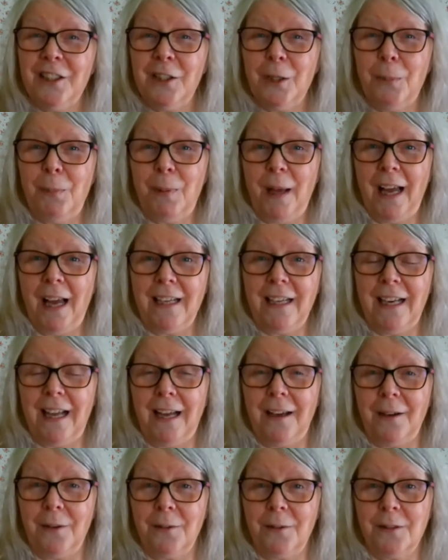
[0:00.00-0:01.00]
the pattern
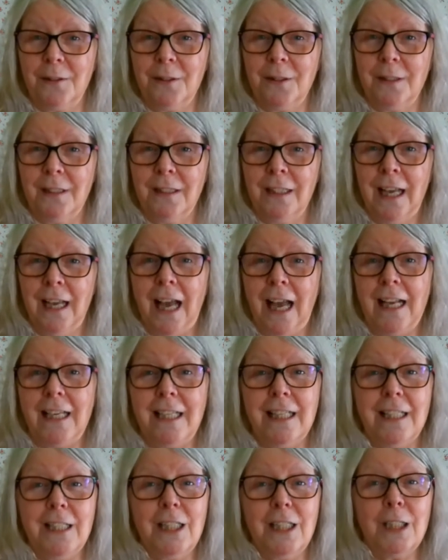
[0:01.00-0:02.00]
out and
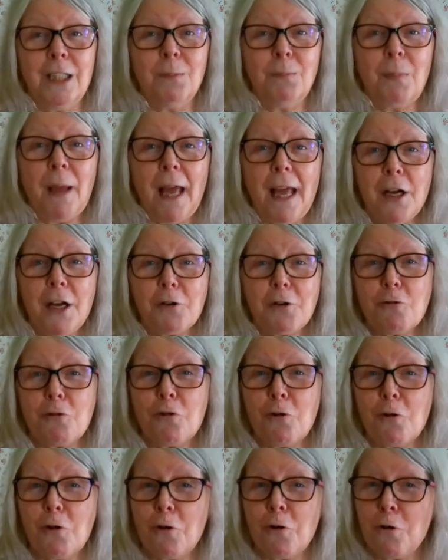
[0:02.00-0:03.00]
he spent
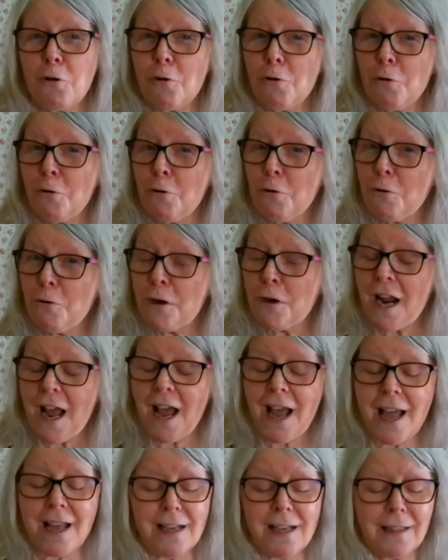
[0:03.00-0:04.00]
all
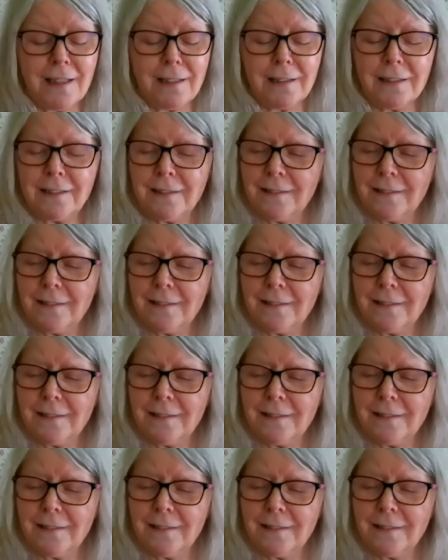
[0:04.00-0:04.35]
night